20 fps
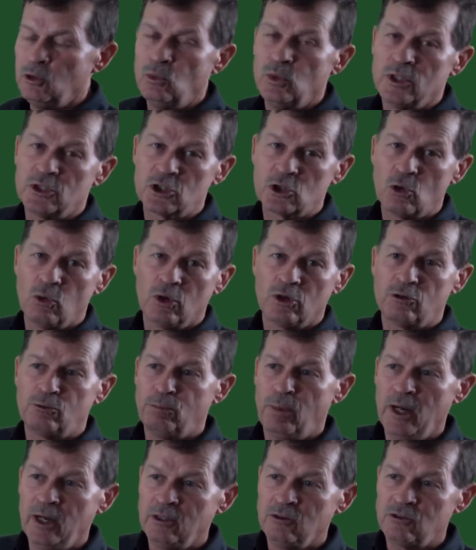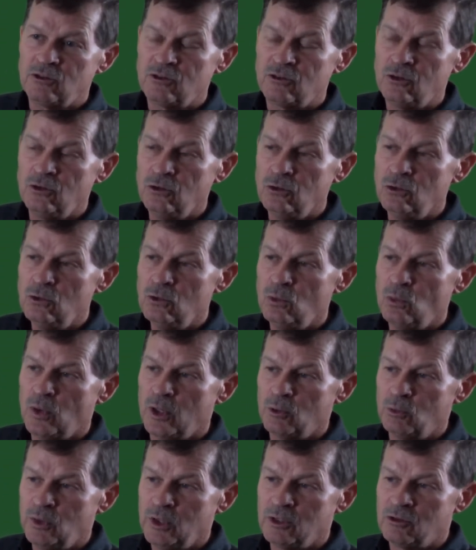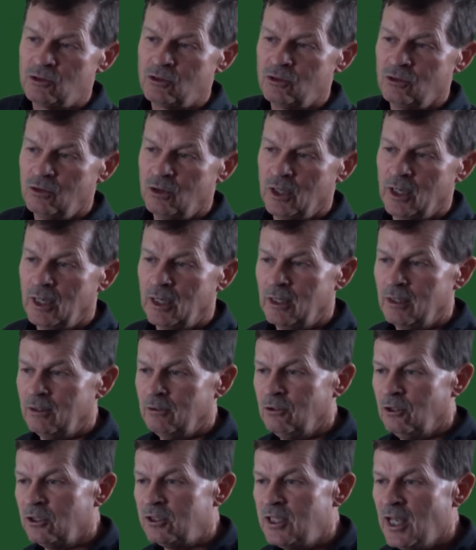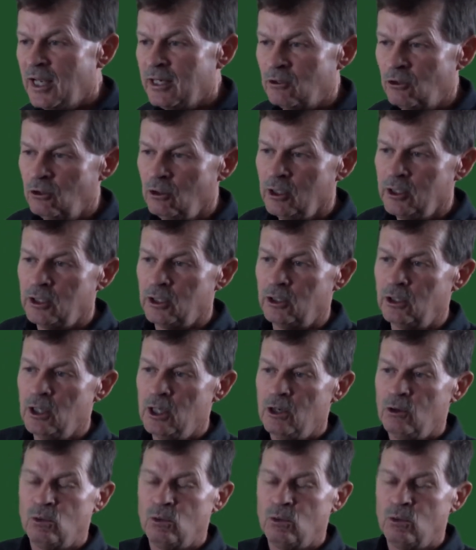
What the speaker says: which corresponds to what we had looked at earlier,